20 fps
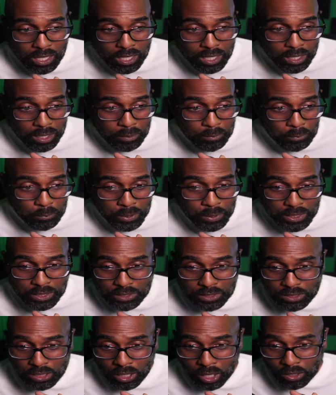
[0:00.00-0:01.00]
We
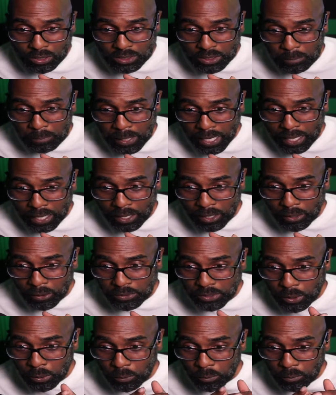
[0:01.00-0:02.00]
talked about
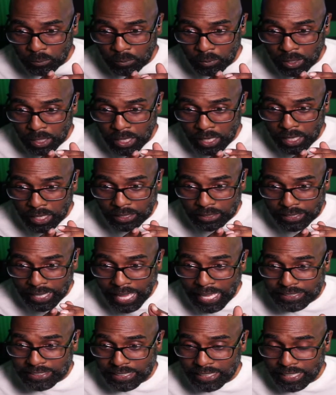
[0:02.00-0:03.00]
the
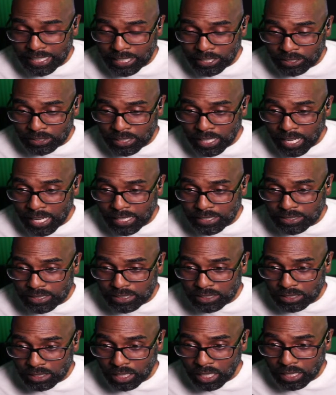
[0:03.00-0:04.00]
Alaska Airlines
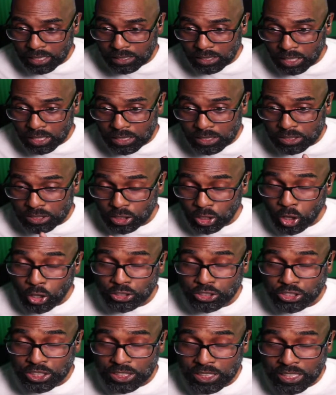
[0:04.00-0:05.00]
is
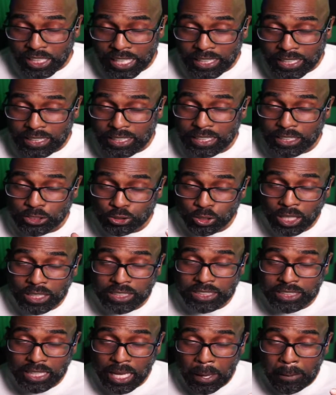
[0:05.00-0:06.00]
launching electronic
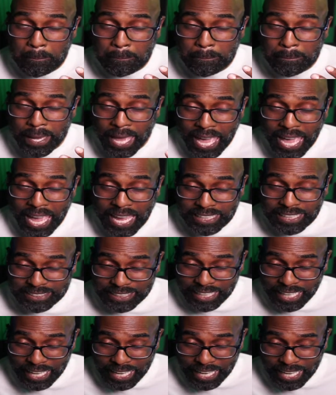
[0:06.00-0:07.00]
bag
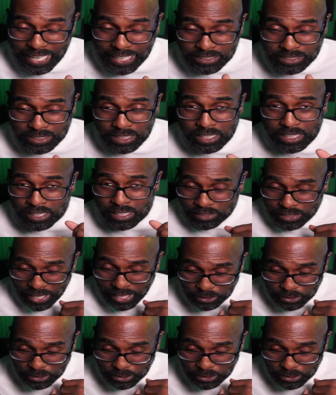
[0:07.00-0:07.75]
tags. That's where